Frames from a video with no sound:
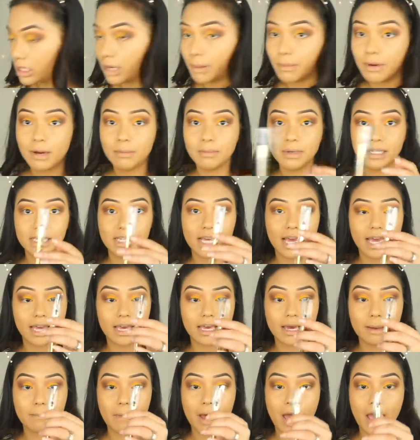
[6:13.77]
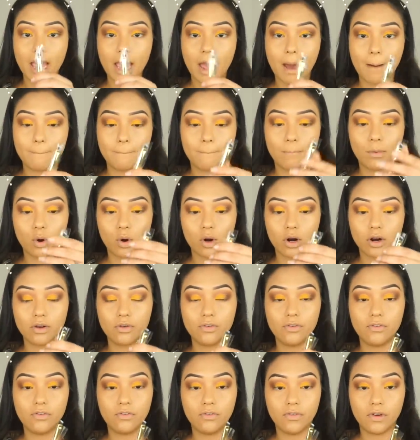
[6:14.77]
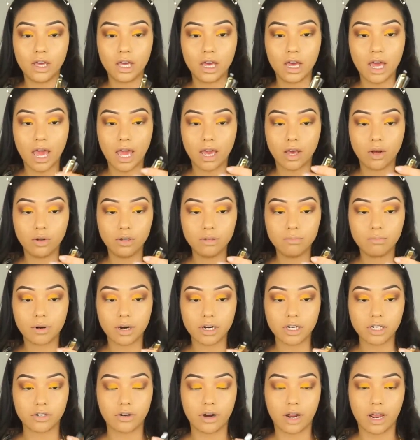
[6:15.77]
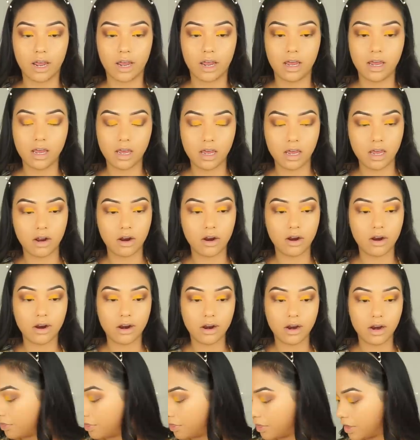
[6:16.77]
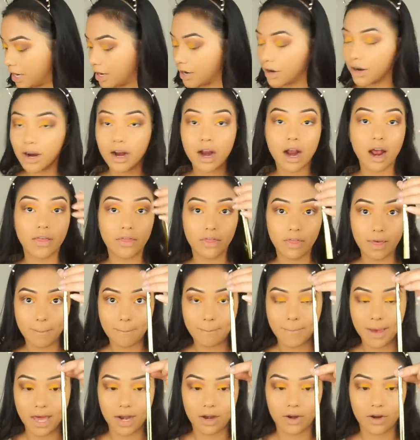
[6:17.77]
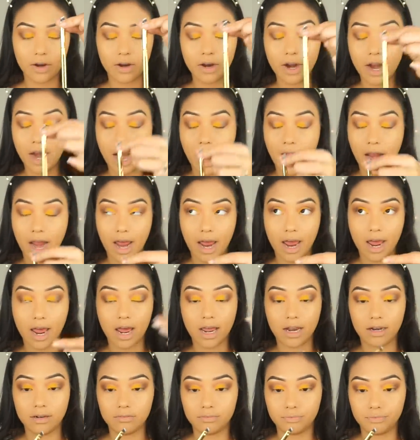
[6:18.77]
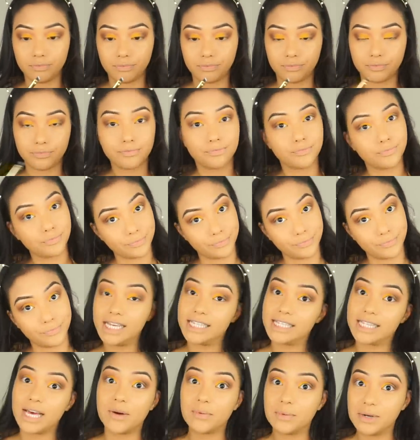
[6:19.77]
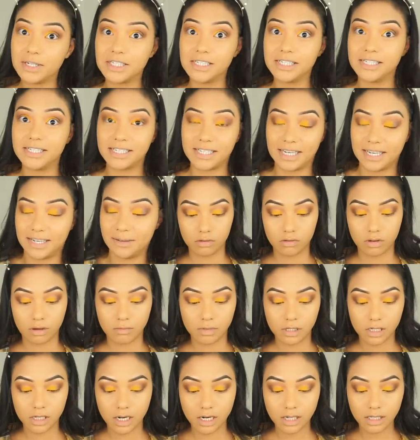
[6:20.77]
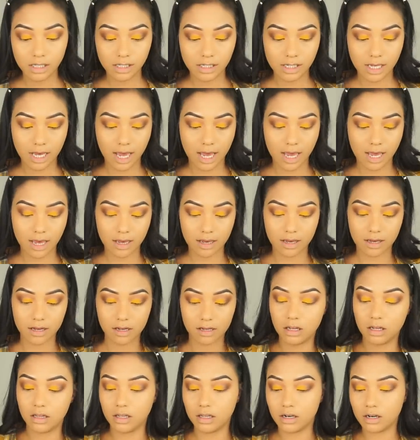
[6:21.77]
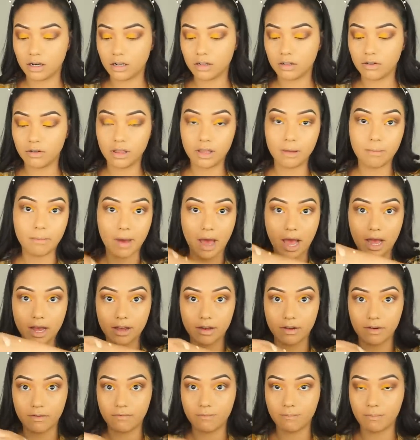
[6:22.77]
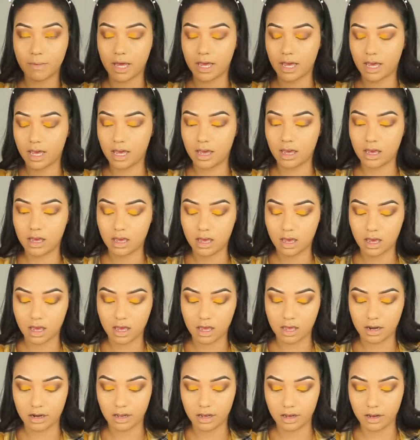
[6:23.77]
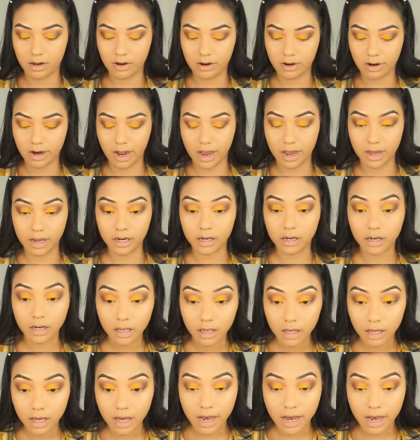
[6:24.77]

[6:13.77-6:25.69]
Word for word: So I'm going to be taking my Morphe angled brush right here. The thinner the better and that's not what she said. So I'm just gonna take the glitter glue in the back of my hand here and